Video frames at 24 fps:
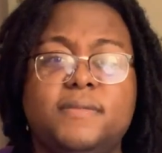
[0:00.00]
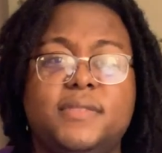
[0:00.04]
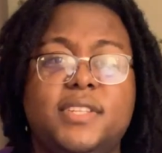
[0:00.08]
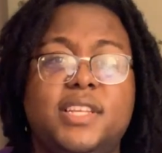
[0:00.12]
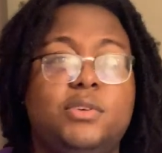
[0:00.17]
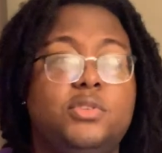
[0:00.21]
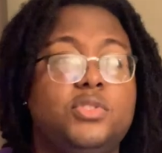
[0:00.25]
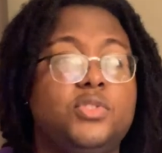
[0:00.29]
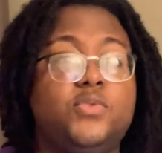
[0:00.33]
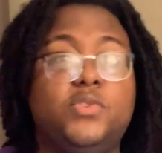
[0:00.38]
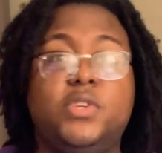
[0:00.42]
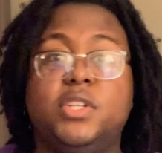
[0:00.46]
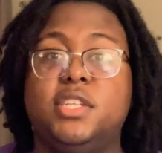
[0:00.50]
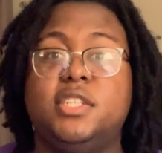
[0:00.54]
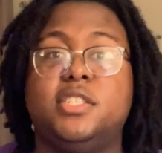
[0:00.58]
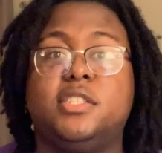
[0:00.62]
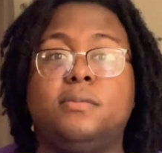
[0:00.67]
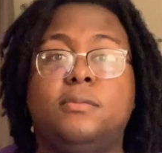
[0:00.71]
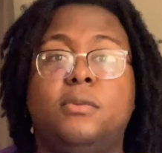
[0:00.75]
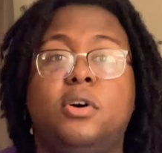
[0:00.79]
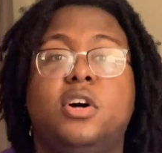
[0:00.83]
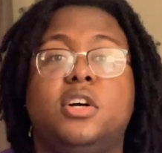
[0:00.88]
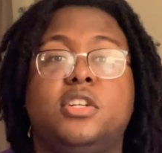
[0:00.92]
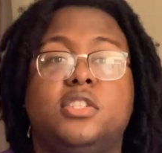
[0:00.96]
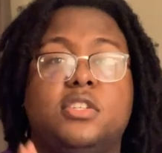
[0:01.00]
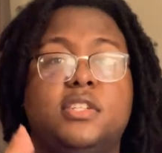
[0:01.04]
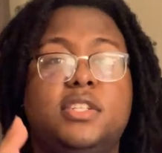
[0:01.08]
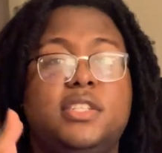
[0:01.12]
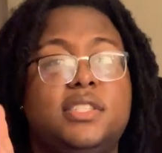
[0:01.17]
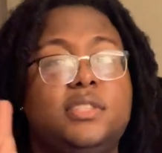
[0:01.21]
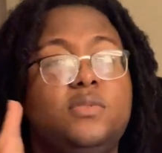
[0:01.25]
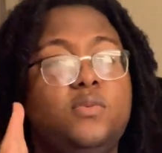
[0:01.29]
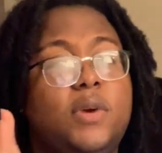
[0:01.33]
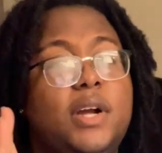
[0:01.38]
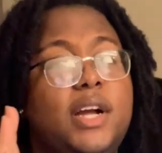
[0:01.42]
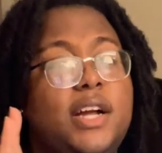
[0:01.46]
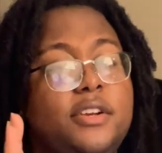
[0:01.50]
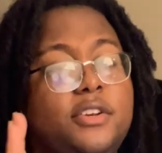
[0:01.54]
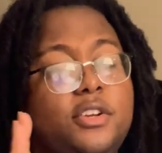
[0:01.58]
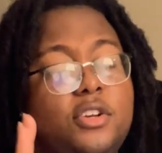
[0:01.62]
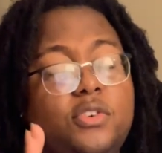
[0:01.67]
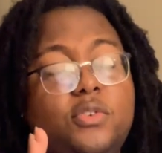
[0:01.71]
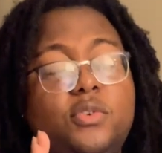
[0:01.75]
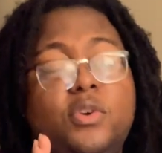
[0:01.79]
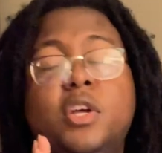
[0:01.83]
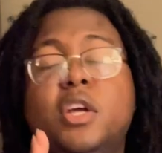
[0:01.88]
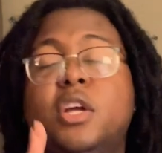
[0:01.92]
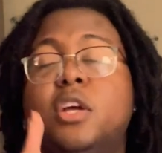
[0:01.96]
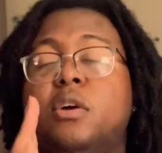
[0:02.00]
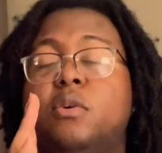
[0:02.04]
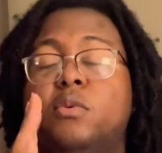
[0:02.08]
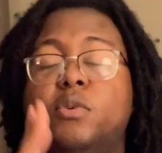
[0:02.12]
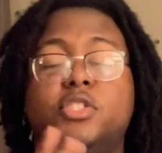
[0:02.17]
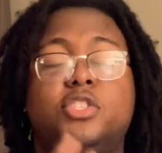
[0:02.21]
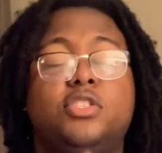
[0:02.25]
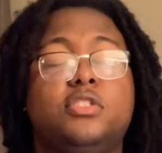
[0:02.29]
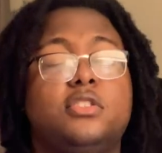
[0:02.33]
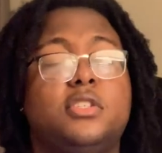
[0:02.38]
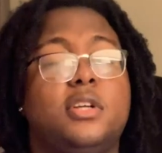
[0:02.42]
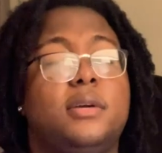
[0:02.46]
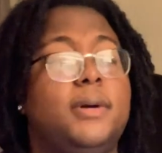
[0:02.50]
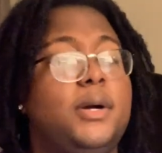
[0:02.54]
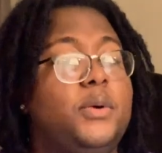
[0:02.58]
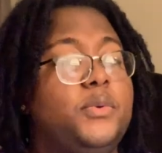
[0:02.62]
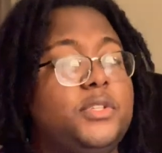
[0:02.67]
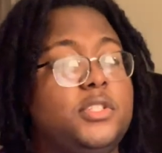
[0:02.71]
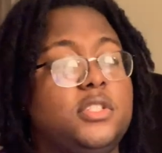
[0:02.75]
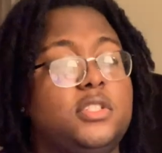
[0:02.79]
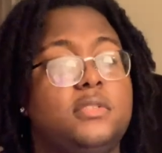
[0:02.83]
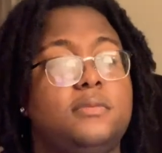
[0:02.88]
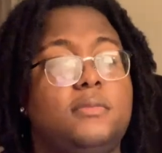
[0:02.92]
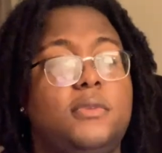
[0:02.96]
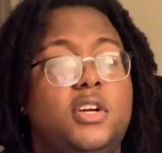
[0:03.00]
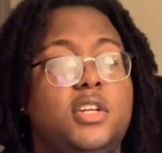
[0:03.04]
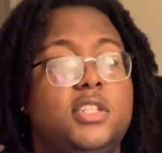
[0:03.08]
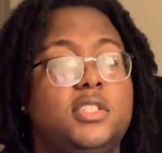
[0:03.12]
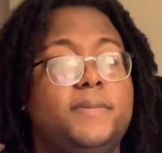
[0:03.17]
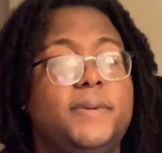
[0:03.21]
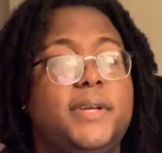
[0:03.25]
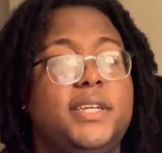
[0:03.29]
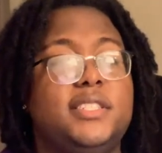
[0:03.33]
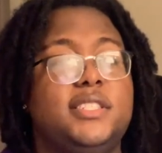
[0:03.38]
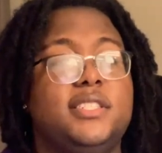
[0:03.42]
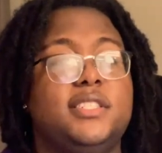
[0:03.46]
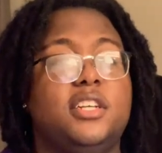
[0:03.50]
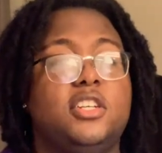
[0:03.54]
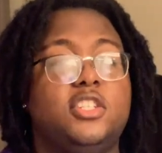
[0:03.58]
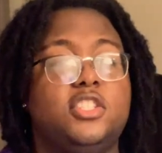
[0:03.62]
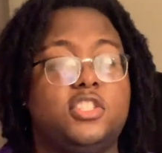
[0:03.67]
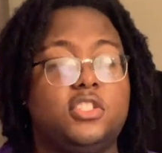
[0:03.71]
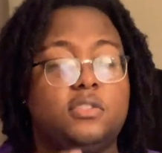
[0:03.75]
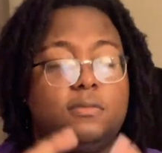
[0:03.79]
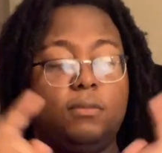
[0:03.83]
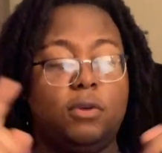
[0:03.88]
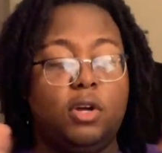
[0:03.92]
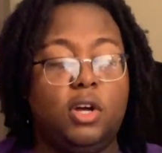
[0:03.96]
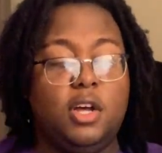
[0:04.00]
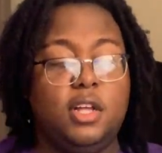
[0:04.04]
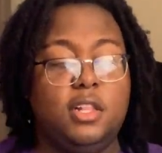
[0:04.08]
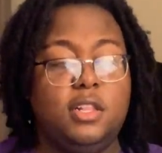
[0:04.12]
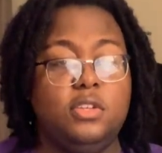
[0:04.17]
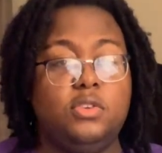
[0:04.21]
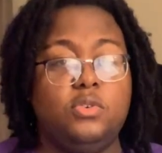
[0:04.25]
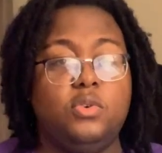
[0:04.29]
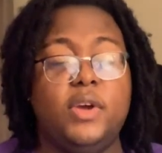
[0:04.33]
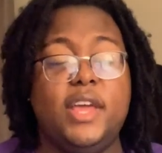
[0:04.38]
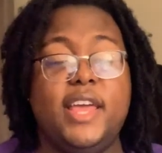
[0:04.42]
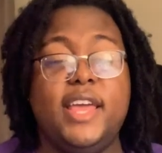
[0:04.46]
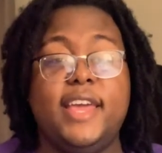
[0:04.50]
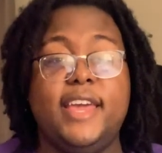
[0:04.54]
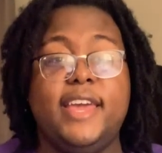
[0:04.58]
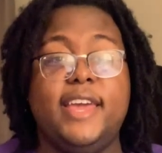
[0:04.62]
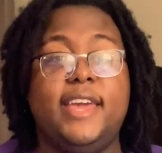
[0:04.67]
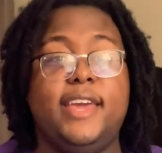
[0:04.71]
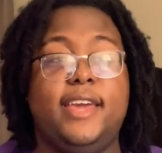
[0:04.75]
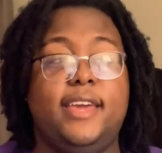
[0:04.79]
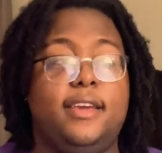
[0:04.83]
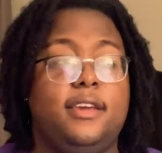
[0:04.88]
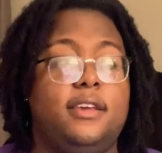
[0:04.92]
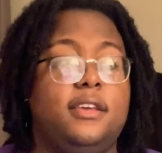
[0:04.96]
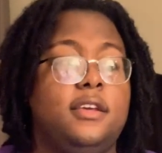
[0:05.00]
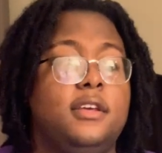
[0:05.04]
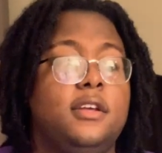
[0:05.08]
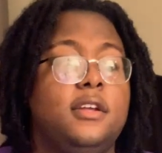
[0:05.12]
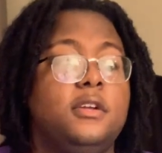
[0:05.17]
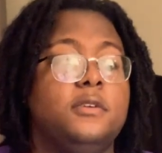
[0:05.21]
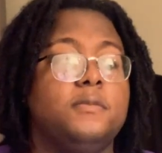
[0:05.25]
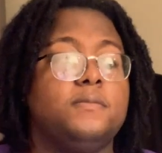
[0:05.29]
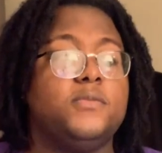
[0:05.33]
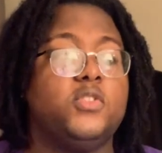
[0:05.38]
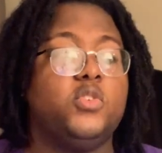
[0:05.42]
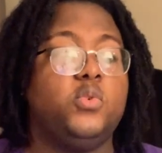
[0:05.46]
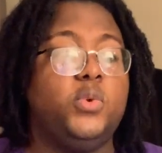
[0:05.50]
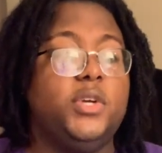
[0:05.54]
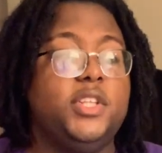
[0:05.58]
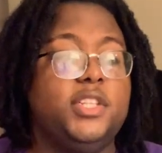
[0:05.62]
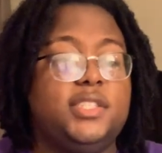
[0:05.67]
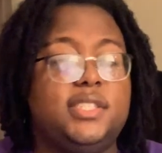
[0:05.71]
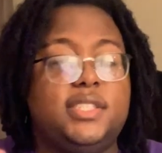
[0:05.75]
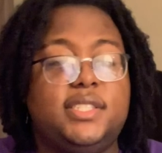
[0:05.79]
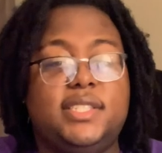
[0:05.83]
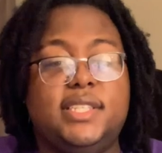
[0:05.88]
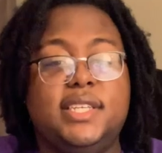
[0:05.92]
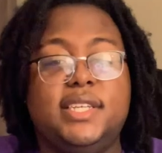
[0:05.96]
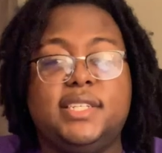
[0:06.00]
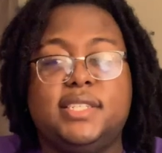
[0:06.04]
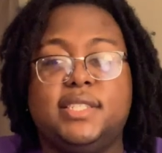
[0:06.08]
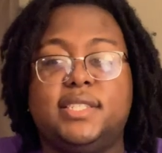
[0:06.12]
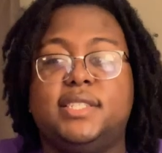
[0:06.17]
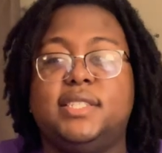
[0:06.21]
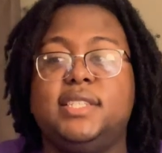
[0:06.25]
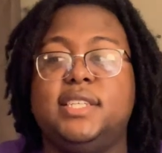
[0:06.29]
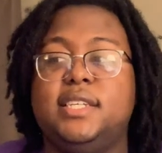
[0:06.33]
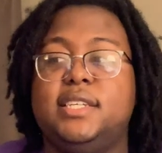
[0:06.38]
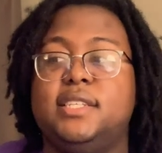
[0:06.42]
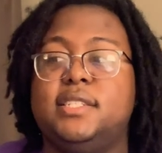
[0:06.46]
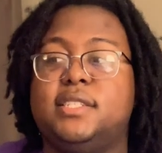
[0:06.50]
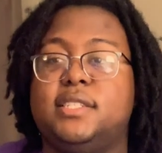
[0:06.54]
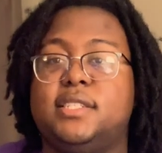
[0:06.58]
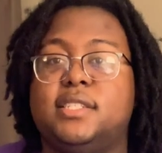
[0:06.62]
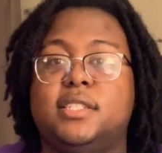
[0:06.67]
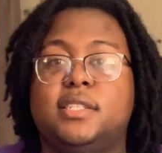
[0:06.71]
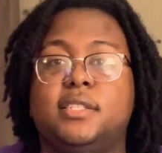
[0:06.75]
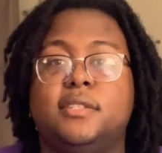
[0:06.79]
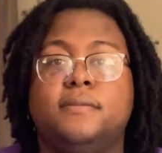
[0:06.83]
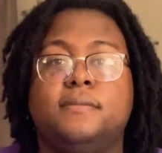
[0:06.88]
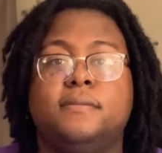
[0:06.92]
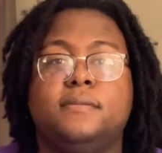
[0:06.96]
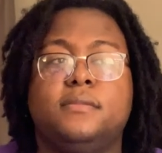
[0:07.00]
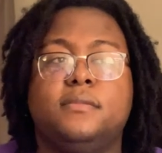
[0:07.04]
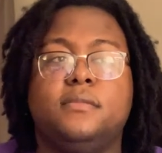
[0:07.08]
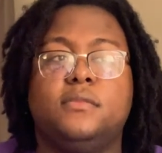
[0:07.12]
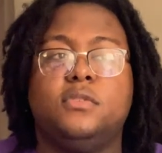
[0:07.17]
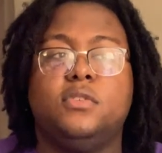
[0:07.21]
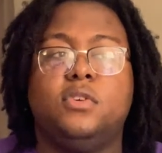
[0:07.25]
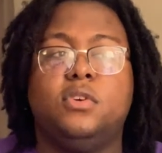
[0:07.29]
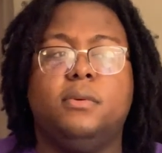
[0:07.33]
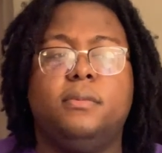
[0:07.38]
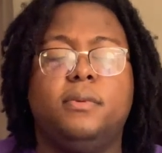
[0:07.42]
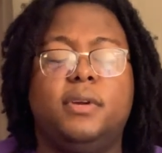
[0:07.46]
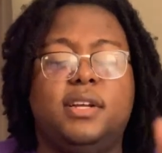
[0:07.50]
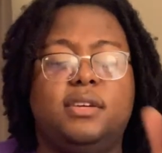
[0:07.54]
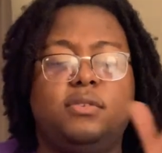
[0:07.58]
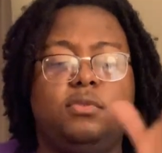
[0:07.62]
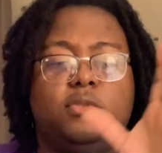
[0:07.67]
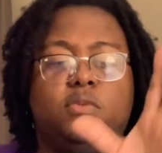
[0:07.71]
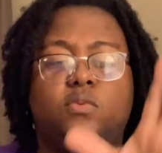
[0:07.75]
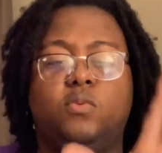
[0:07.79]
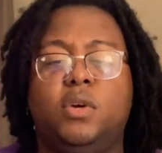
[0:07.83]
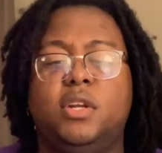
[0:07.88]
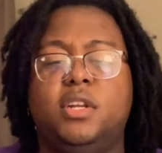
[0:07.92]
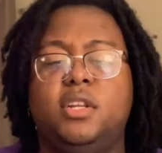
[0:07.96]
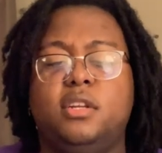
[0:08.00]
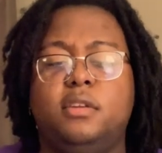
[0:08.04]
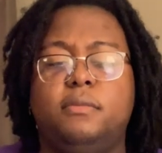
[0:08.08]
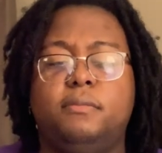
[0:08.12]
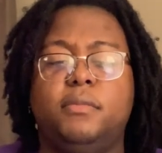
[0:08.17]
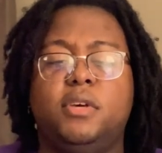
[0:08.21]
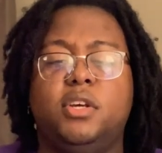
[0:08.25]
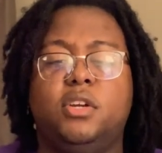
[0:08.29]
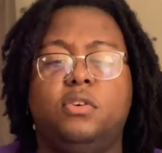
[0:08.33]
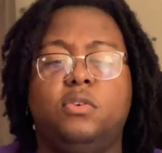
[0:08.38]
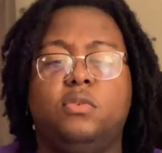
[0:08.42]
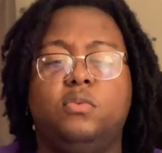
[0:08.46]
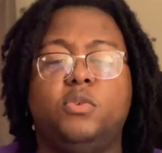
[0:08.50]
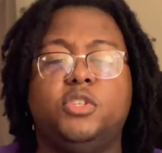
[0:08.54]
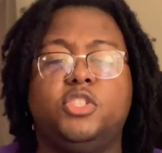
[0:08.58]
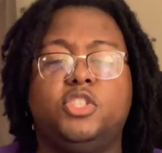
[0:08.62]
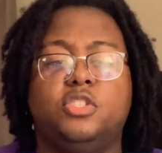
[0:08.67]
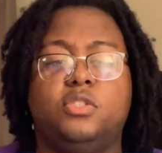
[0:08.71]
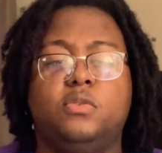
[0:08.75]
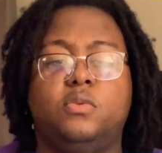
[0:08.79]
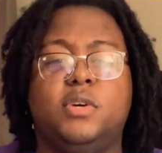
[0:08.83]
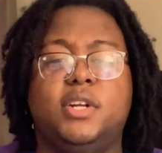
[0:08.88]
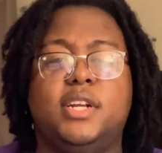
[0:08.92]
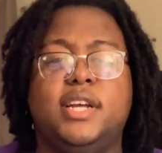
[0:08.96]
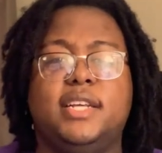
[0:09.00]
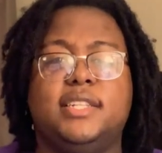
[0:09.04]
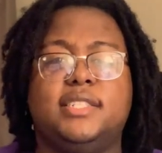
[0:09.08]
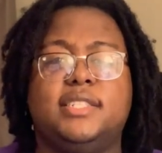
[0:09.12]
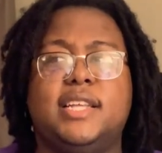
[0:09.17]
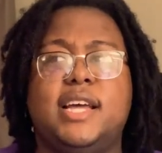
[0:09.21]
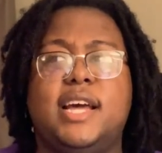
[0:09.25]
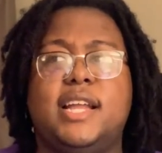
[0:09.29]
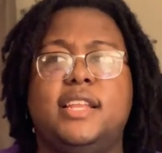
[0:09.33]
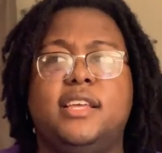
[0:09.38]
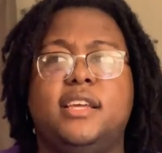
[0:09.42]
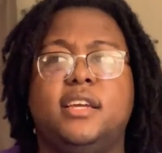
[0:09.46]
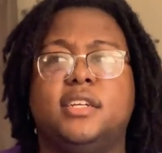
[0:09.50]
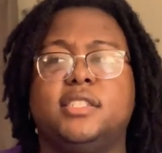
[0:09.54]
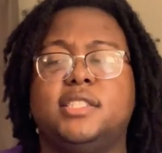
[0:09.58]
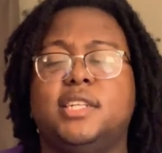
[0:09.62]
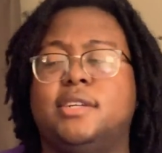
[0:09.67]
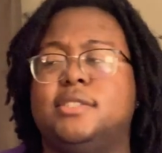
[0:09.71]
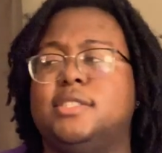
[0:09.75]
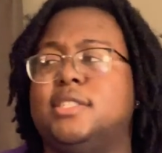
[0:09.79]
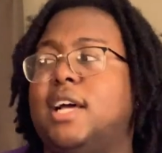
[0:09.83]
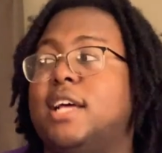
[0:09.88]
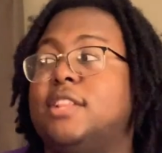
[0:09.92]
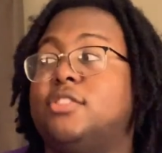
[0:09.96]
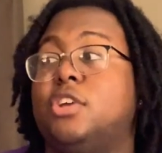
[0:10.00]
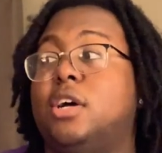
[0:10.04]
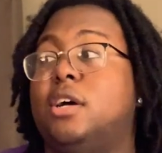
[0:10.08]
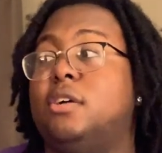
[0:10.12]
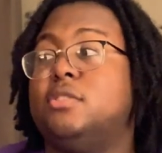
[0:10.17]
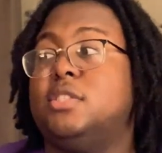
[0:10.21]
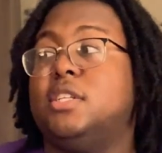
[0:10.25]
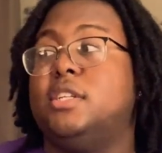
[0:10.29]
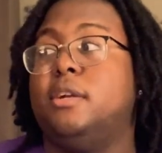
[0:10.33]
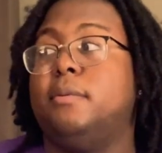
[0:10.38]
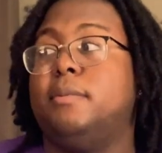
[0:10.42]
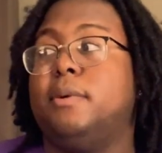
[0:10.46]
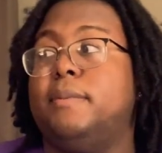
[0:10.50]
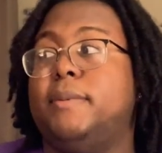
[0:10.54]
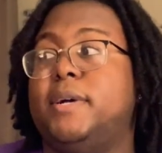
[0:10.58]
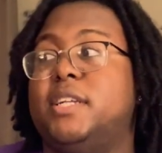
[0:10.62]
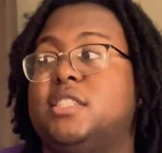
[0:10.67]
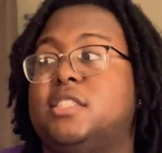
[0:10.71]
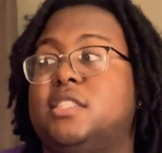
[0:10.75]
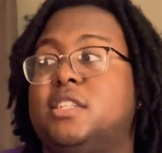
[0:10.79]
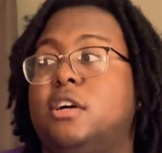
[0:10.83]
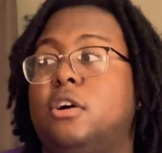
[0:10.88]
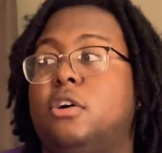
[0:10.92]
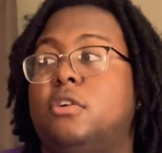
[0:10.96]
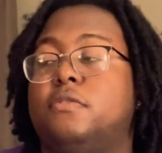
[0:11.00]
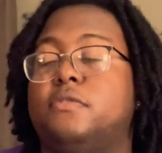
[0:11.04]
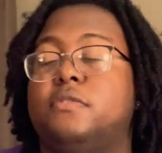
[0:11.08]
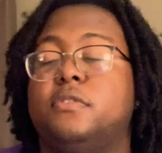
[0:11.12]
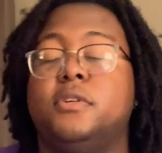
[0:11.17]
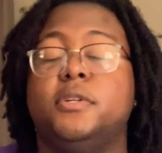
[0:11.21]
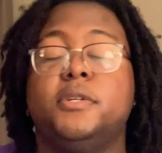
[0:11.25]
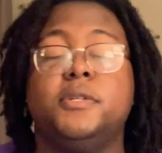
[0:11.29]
It was really small, so this is why I know what she was talking about with the small spaces. A small little egg with six seats, or it was one in the middle, which is the one I sat in because I was I thought I was in there by myself.